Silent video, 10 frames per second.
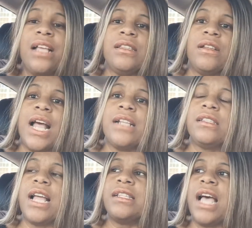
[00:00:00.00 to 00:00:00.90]
so
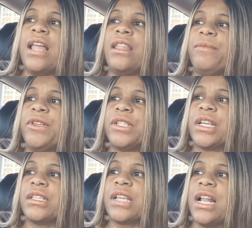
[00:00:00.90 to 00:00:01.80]
that's how the music
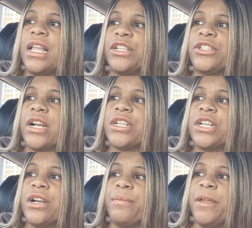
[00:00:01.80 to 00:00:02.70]
is kind of like structured.